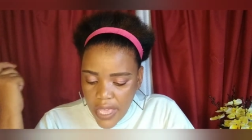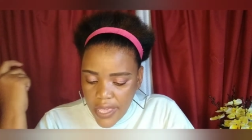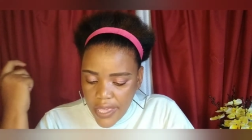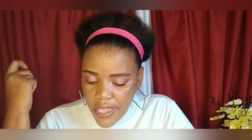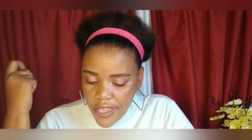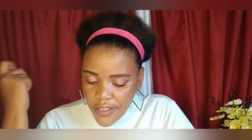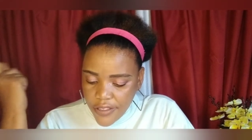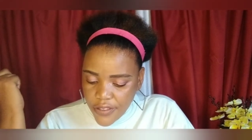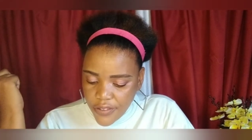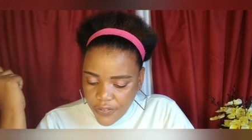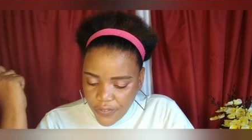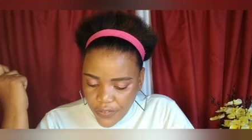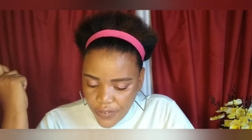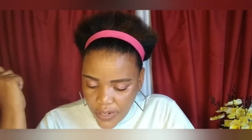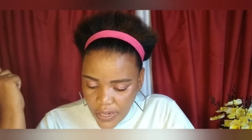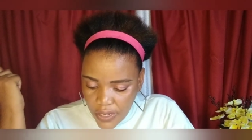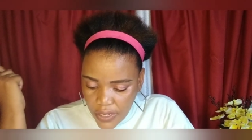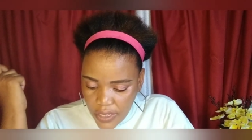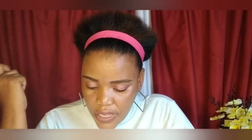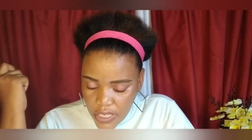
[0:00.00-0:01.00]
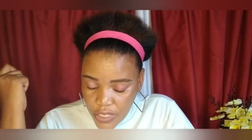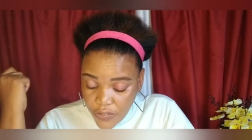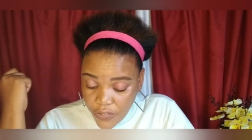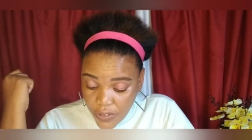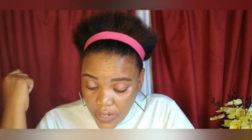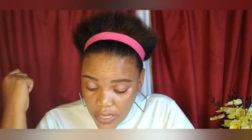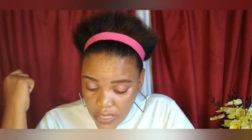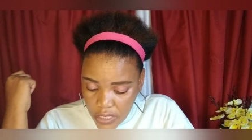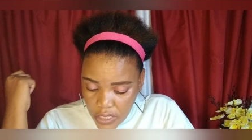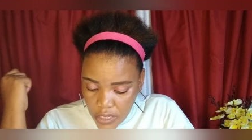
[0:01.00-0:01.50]
his, fr his
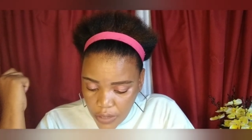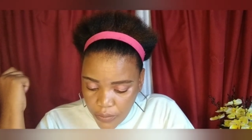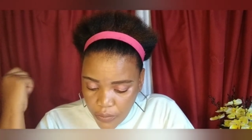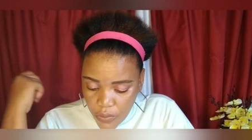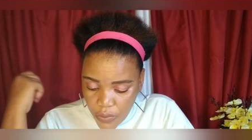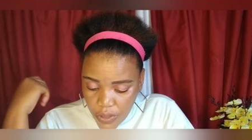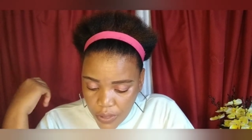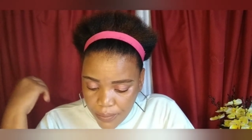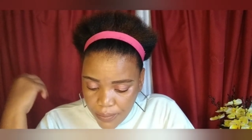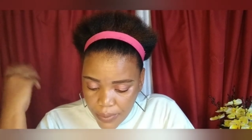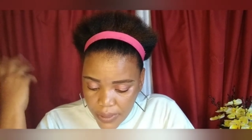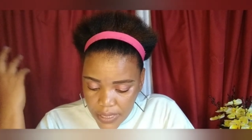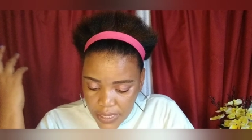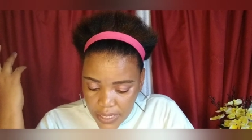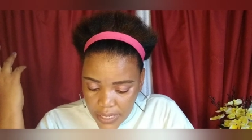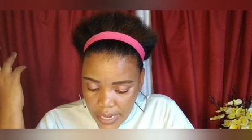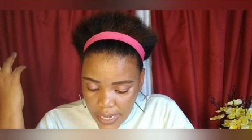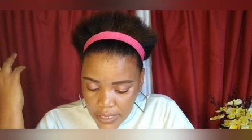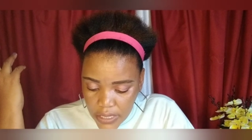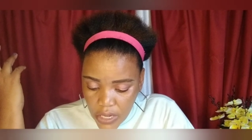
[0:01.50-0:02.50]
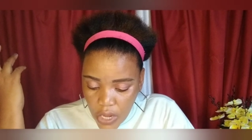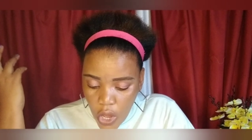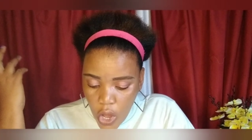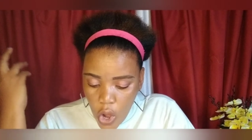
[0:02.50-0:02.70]
friendship with president